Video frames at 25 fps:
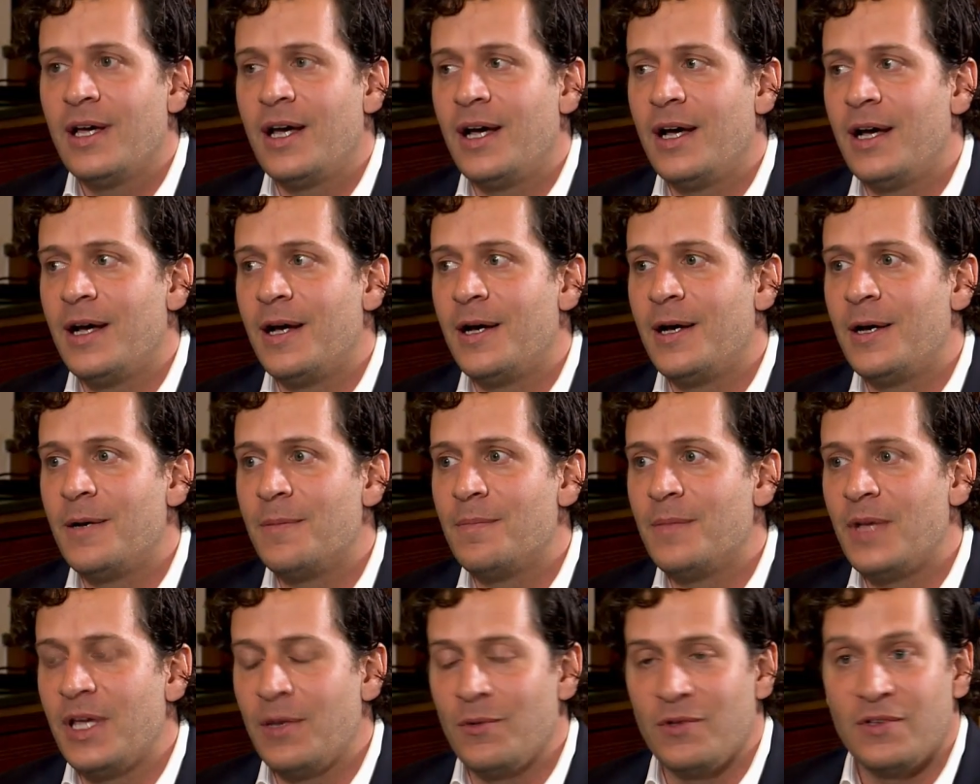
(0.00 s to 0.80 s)

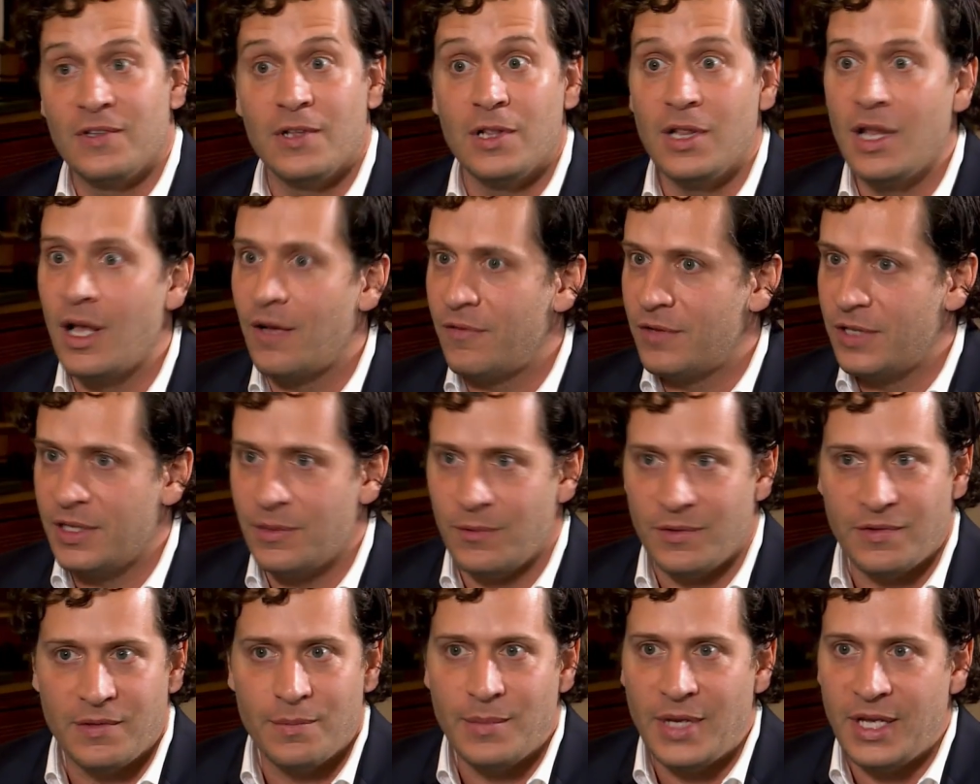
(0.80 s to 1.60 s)
Mm-hmm. It was lovely.
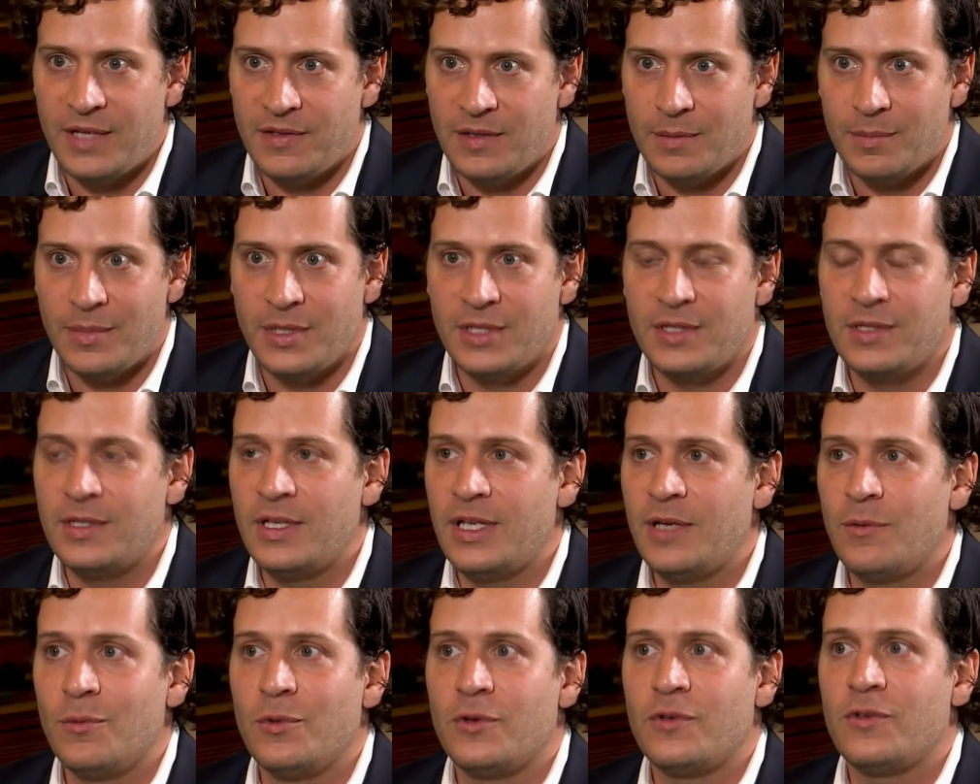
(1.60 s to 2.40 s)
It was amazing, but
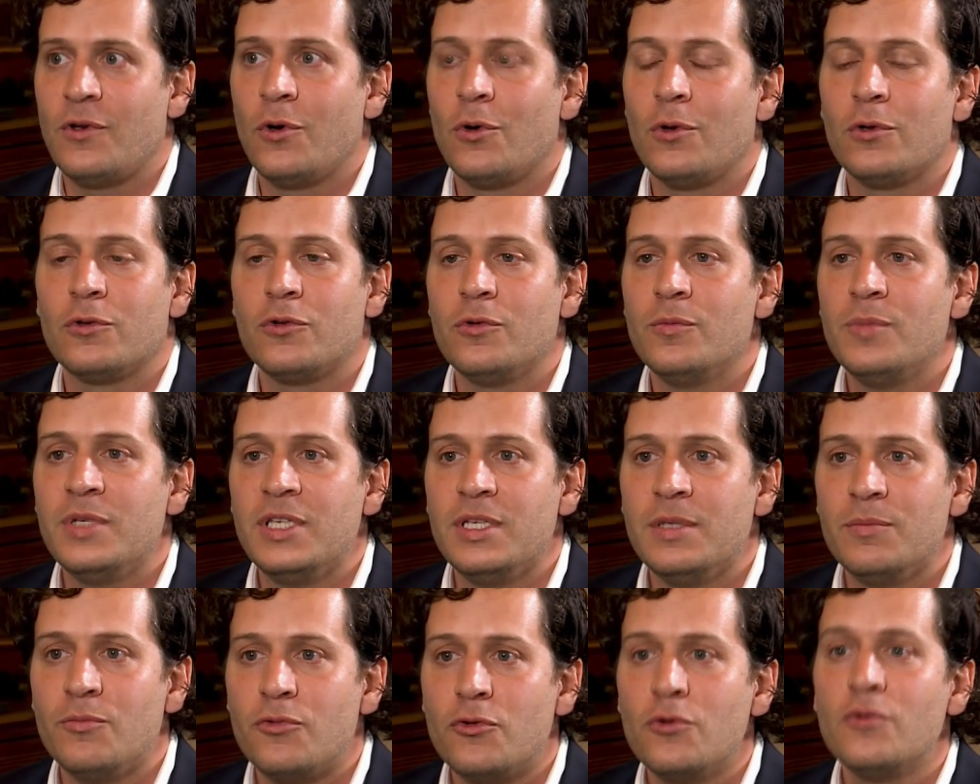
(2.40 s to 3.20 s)
it was all to
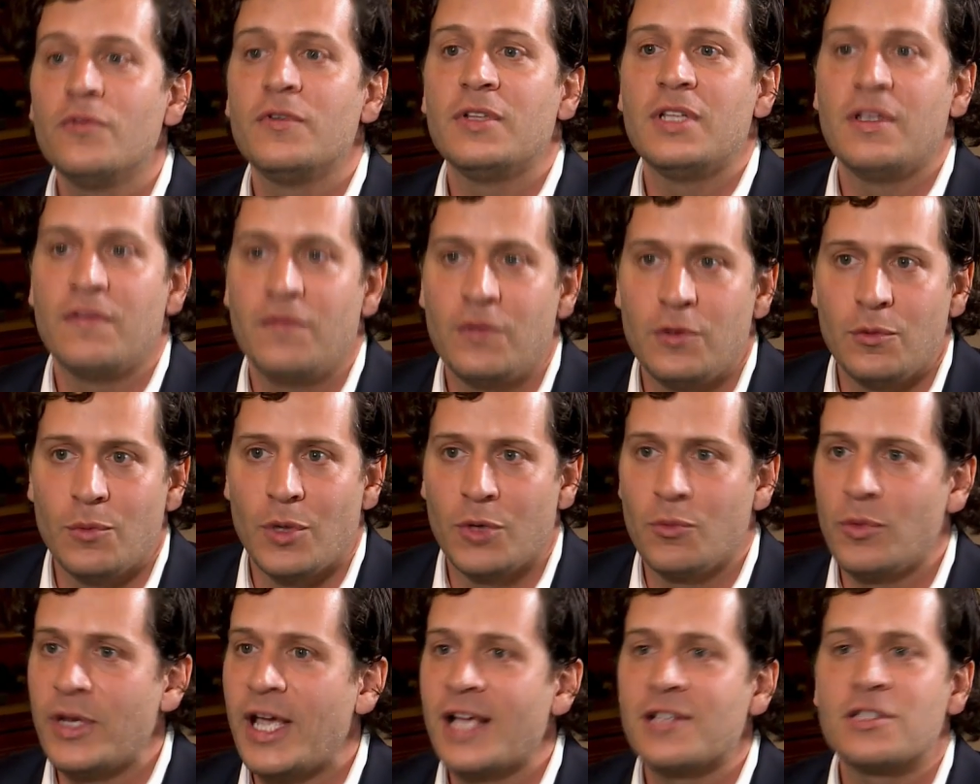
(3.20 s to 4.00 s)
be proven, if you
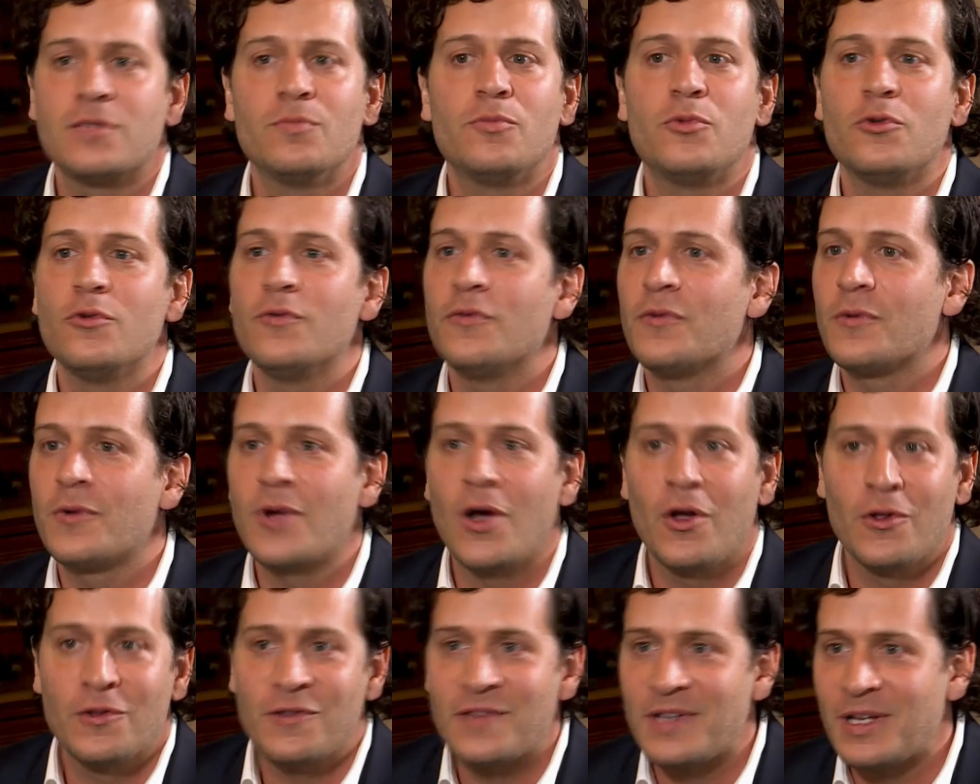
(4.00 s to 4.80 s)
want. We had some proof of
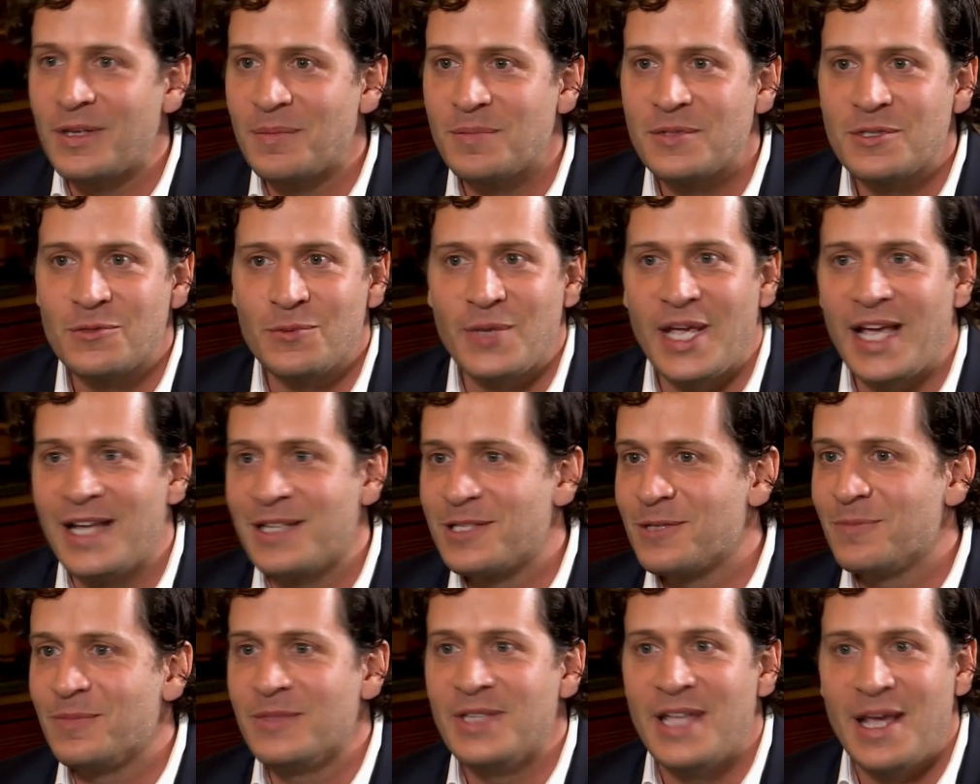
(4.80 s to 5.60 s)
concept. We
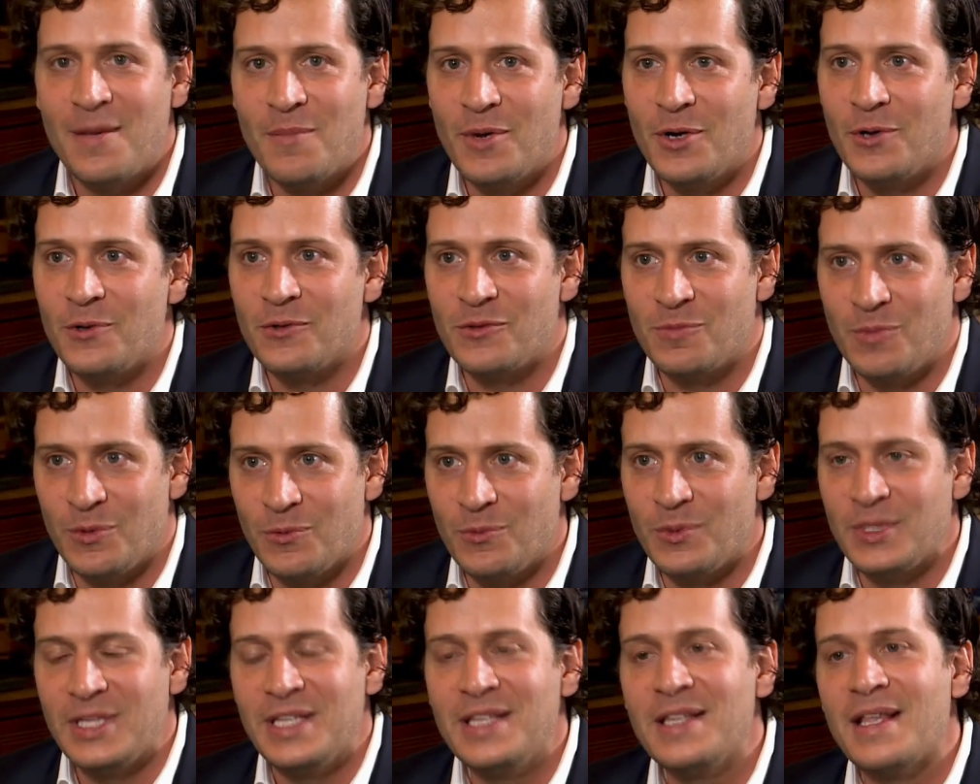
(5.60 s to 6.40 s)
had some demos, but
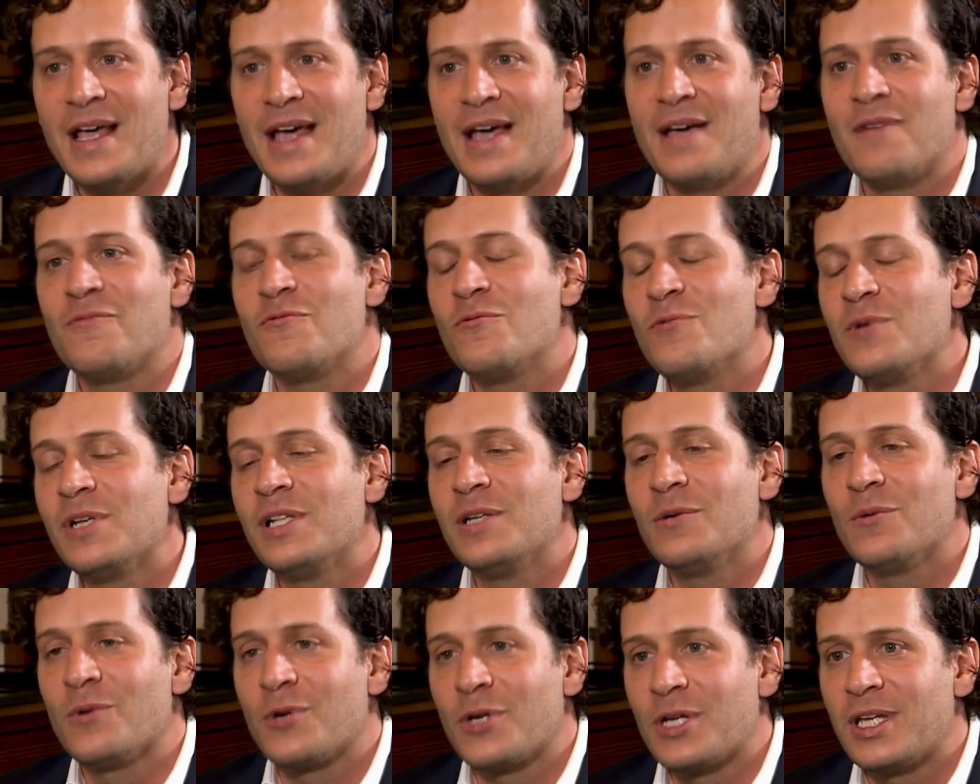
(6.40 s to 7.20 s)
we didn't have
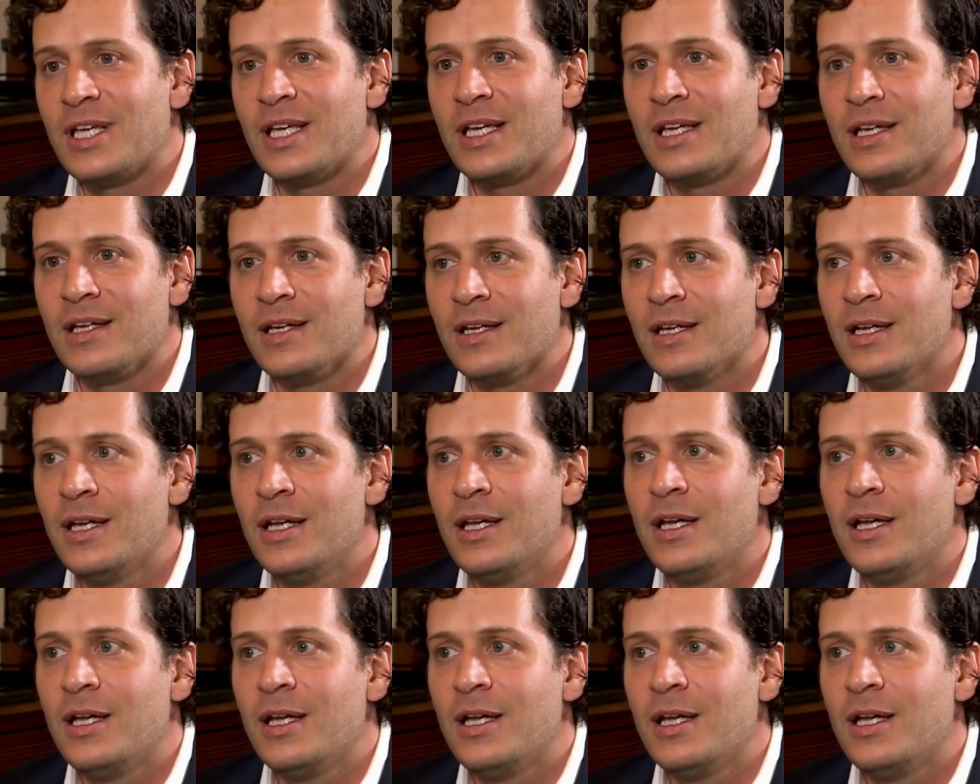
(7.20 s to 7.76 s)
really working